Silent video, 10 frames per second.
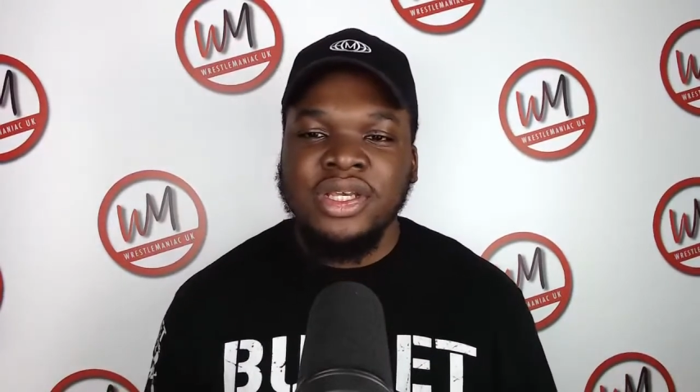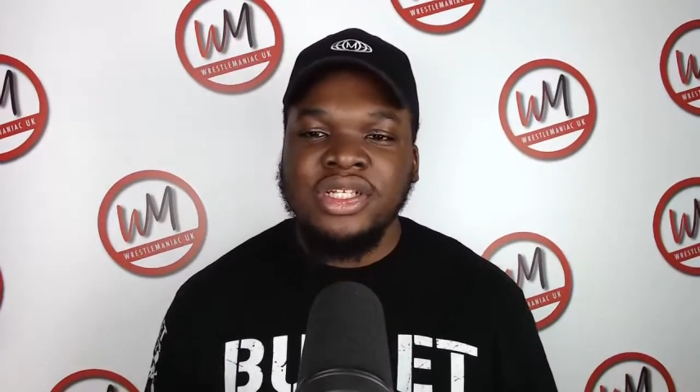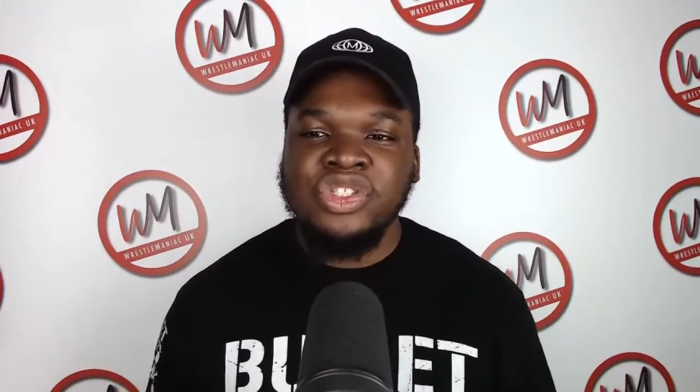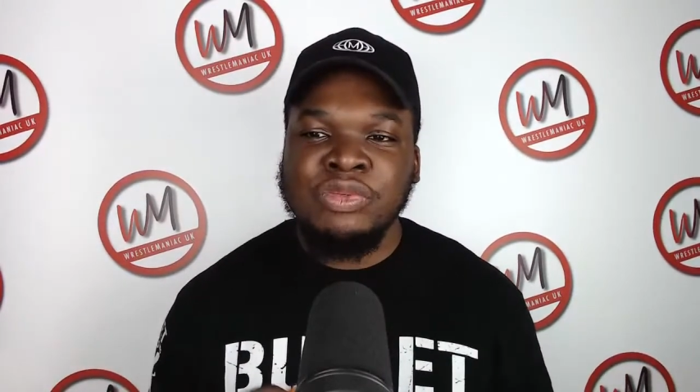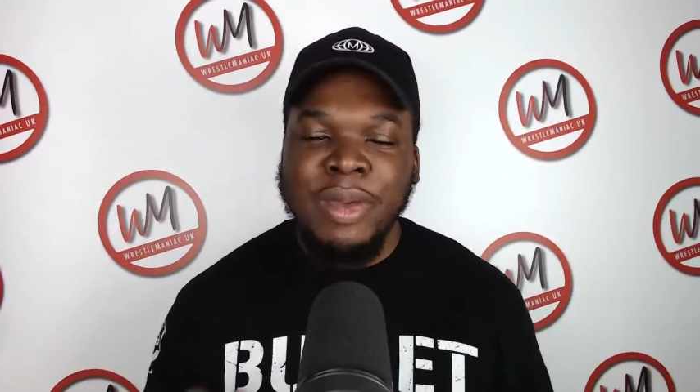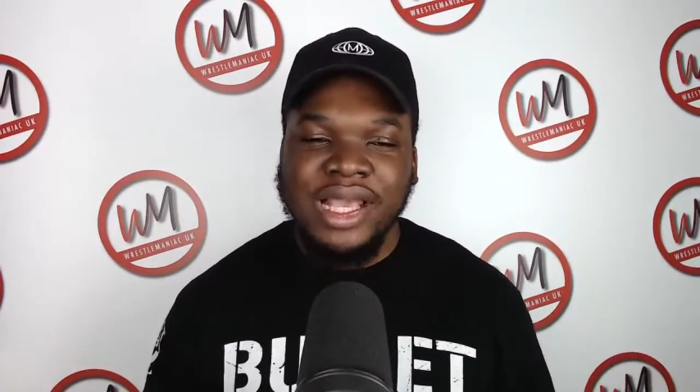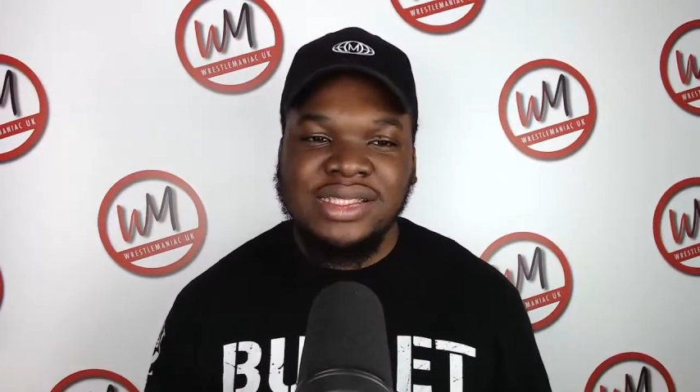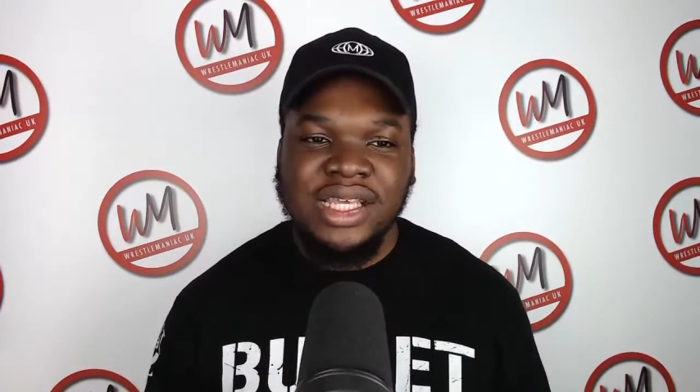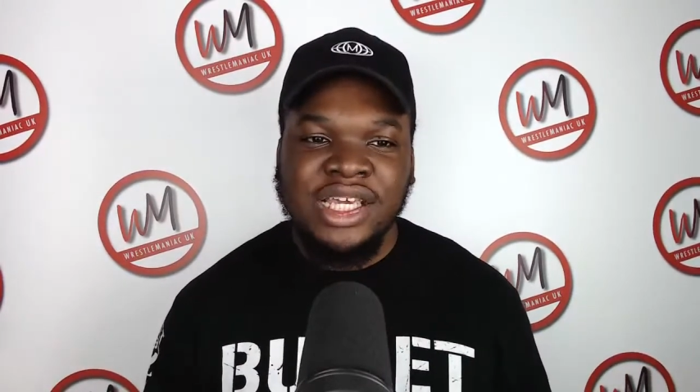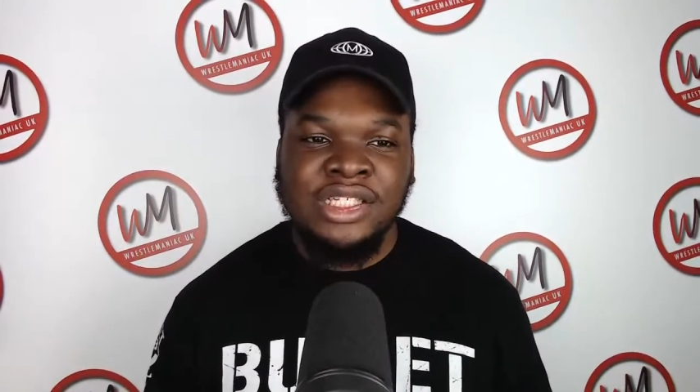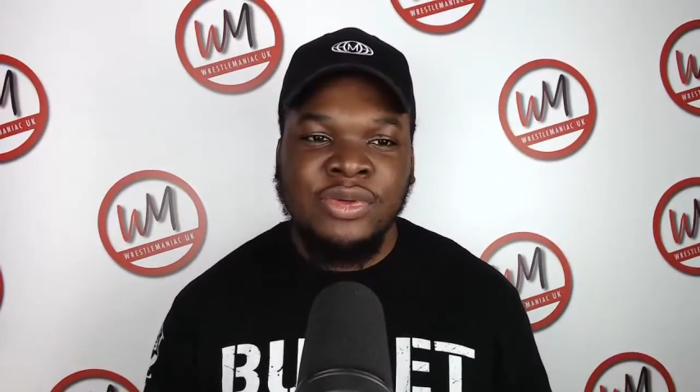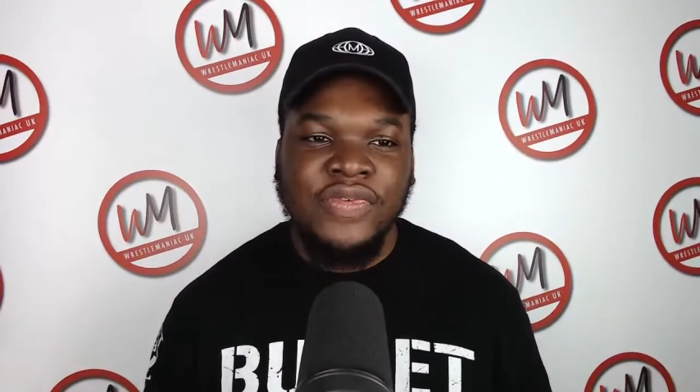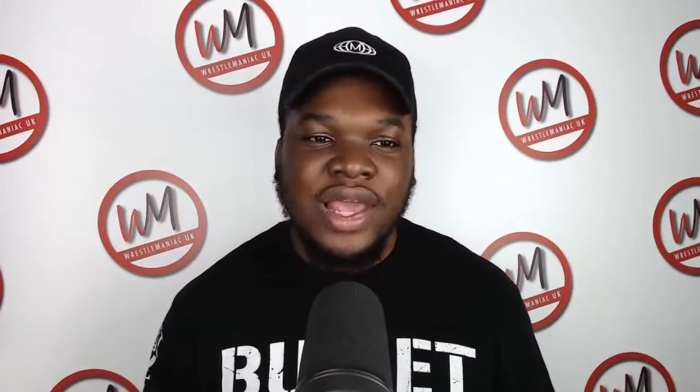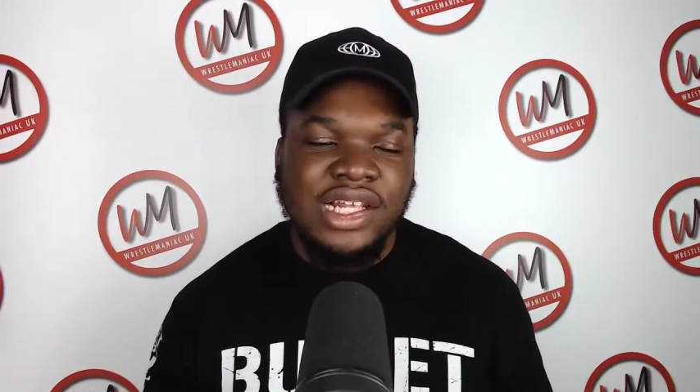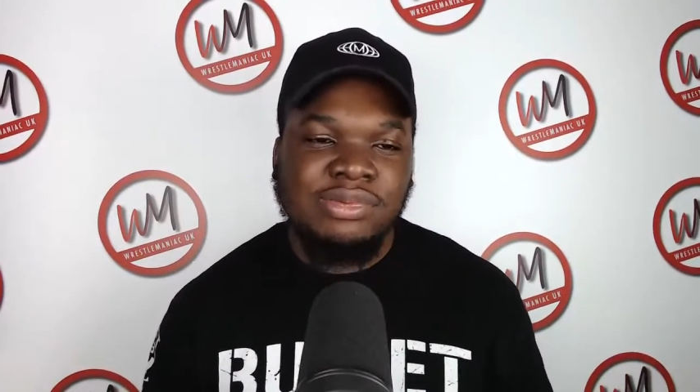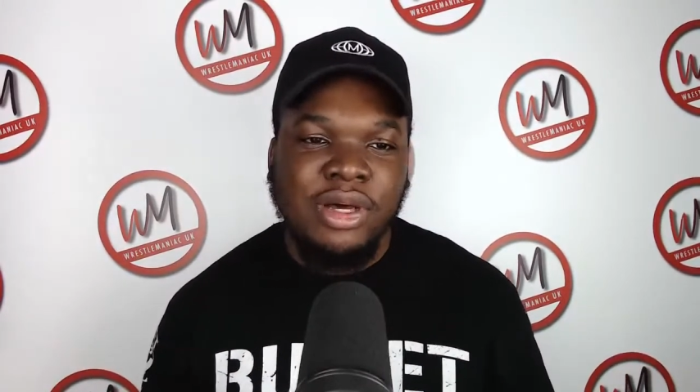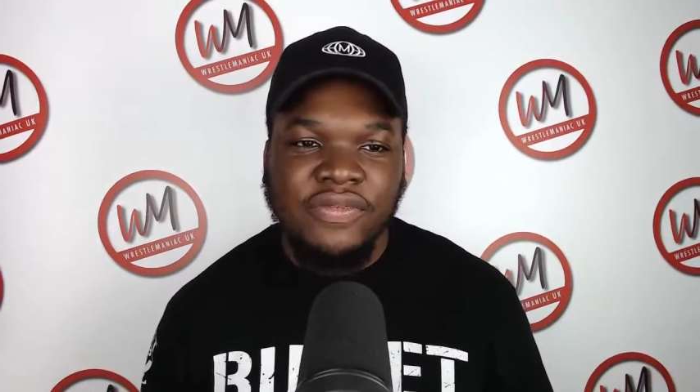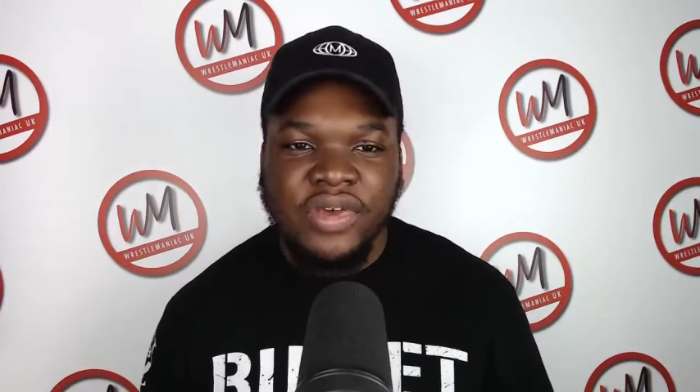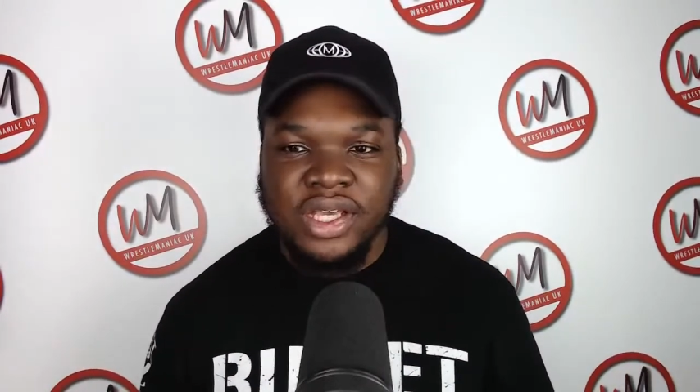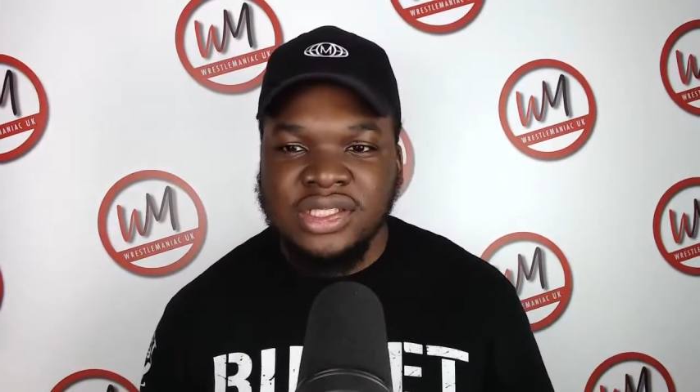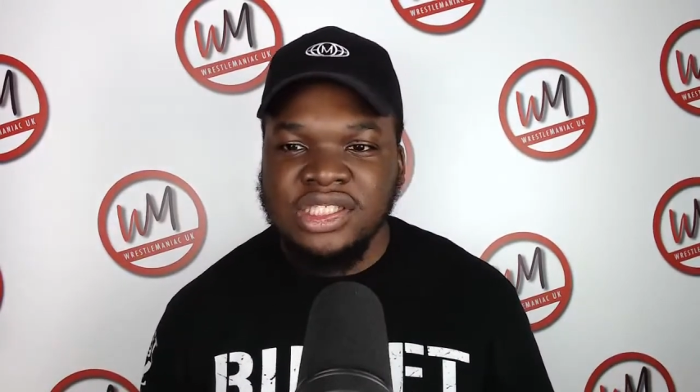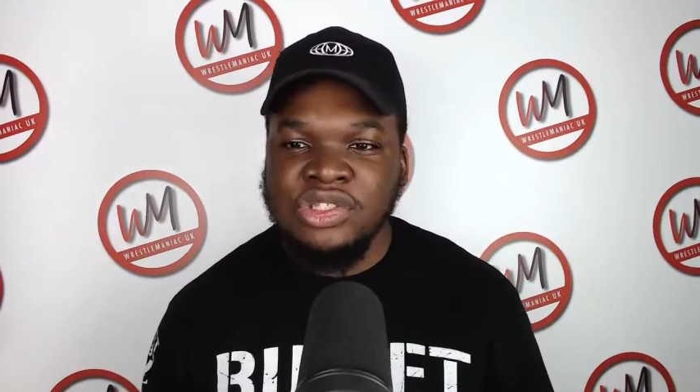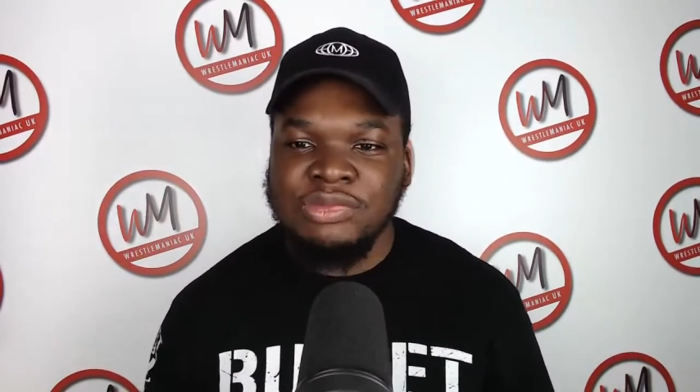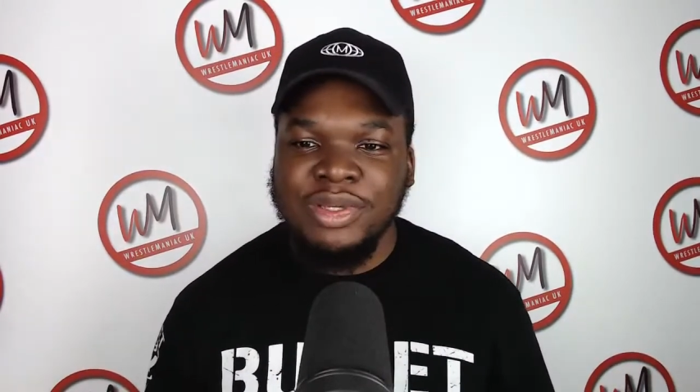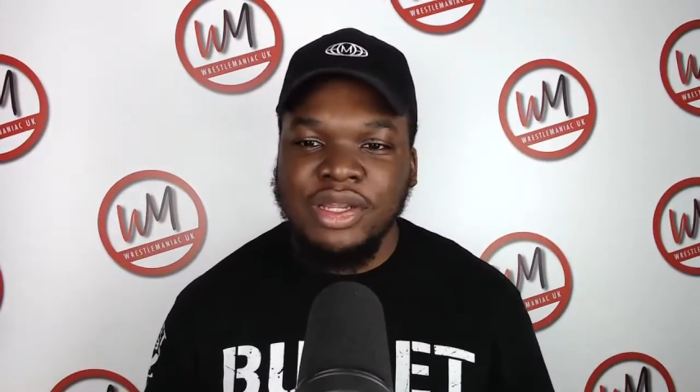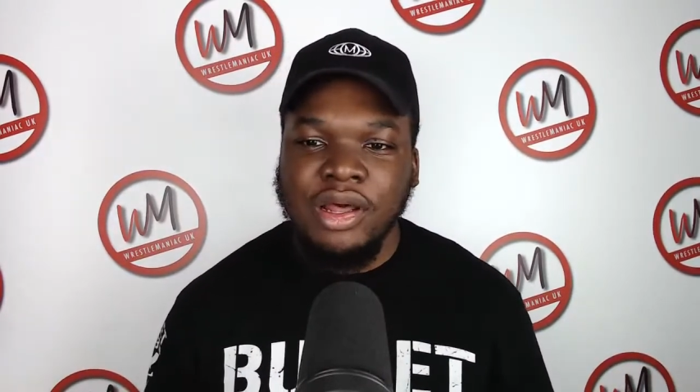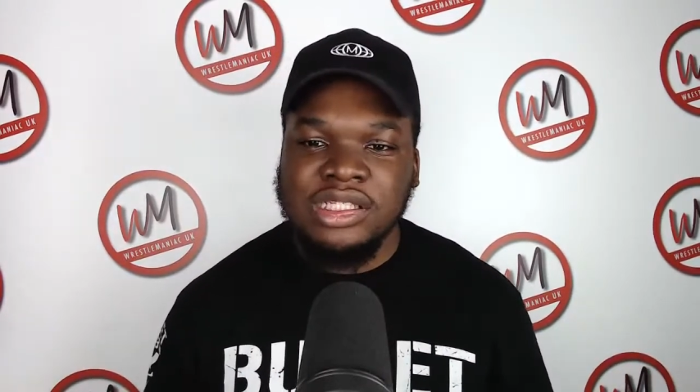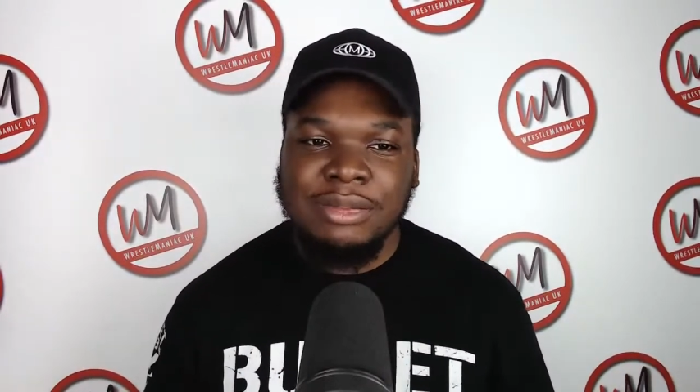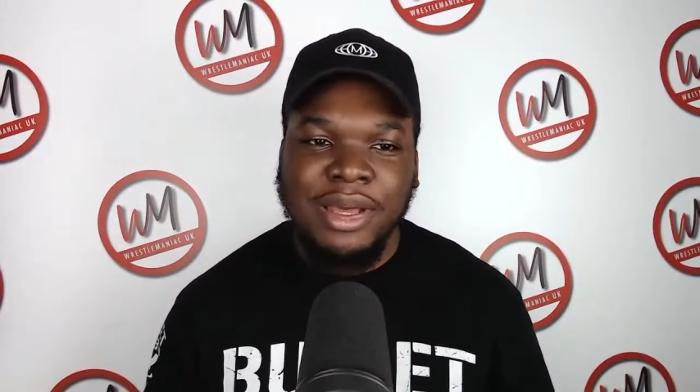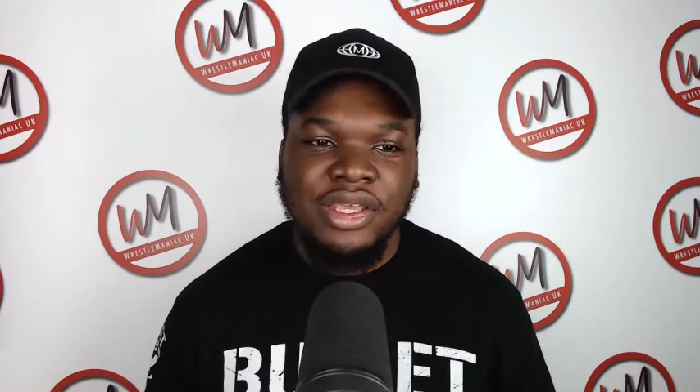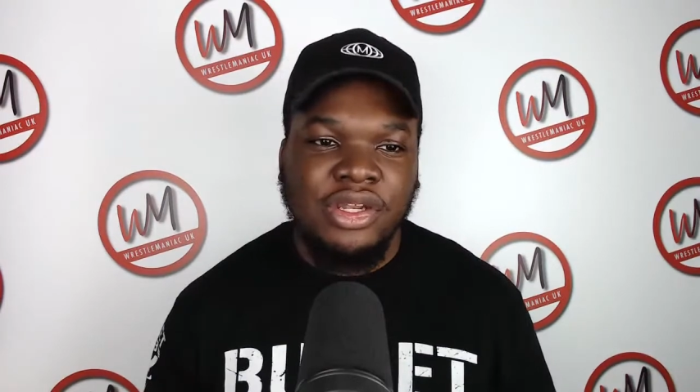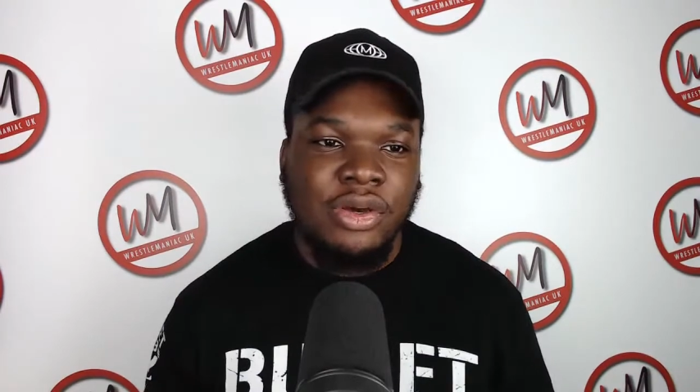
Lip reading: She was backstage with Alex Marvez and she was being asked about,